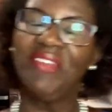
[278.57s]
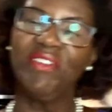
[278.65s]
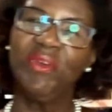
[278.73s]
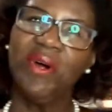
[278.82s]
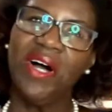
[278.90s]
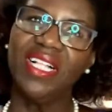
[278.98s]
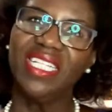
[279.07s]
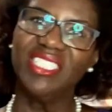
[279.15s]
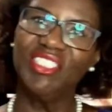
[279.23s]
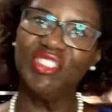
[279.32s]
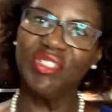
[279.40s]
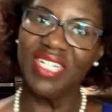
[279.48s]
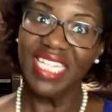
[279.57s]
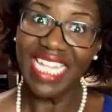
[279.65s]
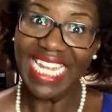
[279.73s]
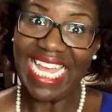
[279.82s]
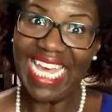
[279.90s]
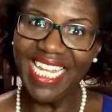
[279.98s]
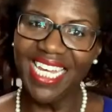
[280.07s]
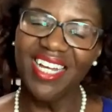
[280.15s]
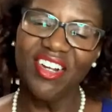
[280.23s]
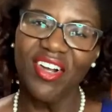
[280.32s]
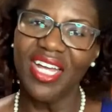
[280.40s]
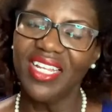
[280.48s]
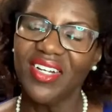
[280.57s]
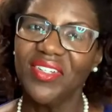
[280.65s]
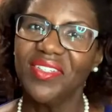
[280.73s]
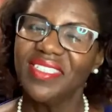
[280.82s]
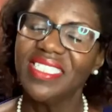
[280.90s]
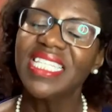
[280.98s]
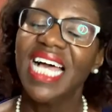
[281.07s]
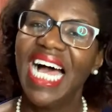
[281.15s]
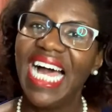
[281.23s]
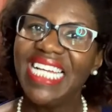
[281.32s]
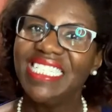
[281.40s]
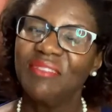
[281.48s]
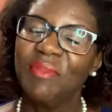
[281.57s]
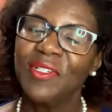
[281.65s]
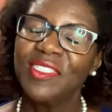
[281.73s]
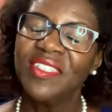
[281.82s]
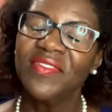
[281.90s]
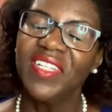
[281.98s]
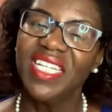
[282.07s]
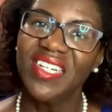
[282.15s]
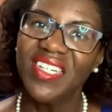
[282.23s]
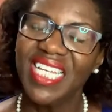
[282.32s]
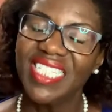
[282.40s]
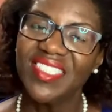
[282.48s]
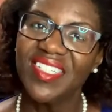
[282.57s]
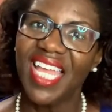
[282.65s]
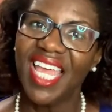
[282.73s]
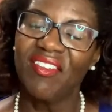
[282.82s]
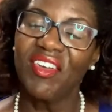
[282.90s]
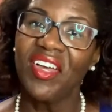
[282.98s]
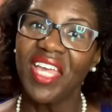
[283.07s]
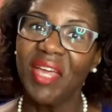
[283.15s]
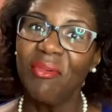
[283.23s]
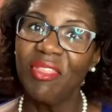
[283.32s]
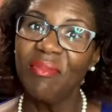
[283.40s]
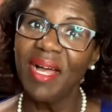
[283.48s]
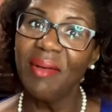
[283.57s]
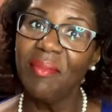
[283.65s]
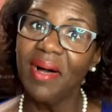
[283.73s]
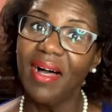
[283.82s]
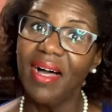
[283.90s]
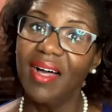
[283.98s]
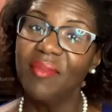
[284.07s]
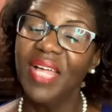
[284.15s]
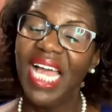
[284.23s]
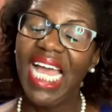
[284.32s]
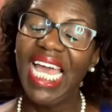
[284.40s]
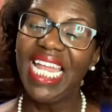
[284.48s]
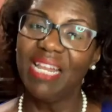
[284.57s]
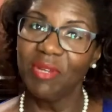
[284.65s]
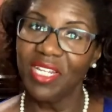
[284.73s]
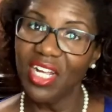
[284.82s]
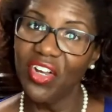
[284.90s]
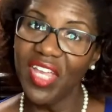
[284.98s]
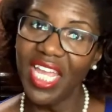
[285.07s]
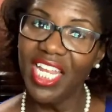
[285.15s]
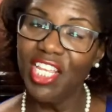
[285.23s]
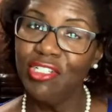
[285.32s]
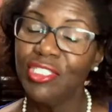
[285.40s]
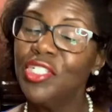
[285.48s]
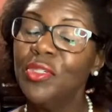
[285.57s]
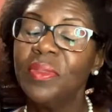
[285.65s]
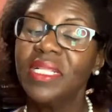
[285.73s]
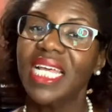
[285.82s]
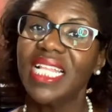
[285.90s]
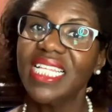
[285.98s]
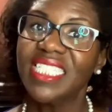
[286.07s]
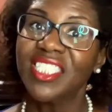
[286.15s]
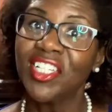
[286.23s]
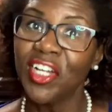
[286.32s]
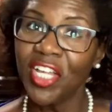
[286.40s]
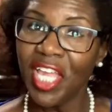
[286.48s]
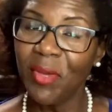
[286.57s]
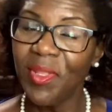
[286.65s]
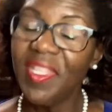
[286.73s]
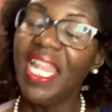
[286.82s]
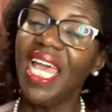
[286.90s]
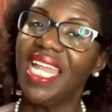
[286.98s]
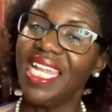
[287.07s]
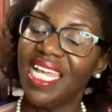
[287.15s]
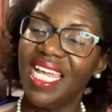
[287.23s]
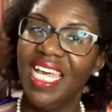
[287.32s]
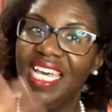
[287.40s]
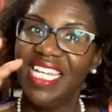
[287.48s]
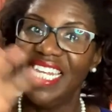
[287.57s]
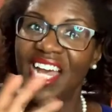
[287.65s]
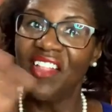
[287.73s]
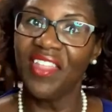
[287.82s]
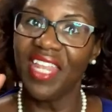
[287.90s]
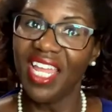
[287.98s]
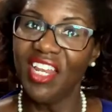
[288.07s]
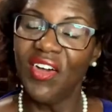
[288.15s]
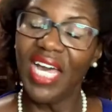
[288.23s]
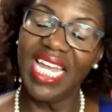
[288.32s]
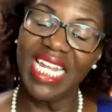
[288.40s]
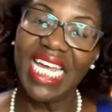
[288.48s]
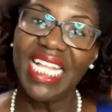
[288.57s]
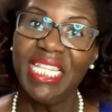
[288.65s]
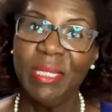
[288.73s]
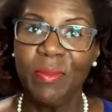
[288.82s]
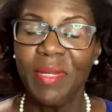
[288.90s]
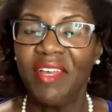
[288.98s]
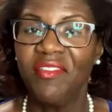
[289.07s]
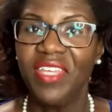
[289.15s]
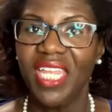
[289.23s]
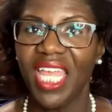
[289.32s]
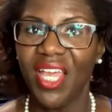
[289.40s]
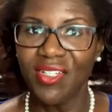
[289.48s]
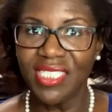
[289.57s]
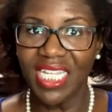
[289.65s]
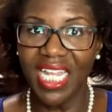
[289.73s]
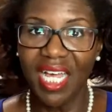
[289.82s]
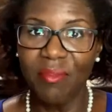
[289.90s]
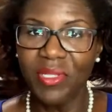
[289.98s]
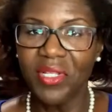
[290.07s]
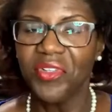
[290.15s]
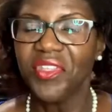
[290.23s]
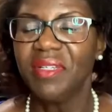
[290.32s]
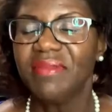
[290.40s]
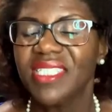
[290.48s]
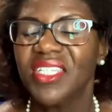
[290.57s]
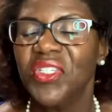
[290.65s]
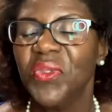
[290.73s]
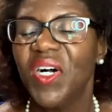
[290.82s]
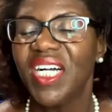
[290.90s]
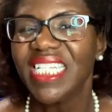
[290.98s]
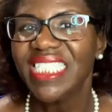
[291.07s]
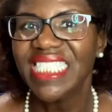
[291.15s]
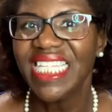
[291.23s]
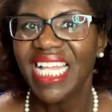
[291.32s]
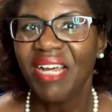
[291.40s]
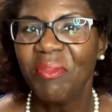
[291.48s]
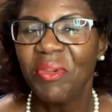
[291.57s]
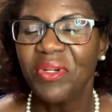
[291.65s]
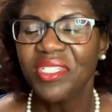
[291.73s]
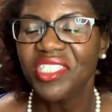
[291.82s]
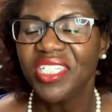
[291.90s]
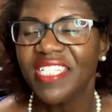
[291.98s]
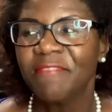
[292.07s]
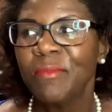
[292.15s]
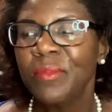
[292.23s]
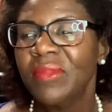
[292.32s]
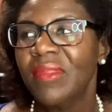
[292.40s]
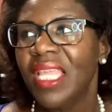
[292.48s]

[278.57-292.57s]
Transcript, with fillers: If you all enjoy the Nana Chronicles, I did post a video yesterday of cooking with my mom, and I'm going to create a YouTube playlist, Cooking with Nana, now that I know how to clip my videos and upload them so you all can see that portion.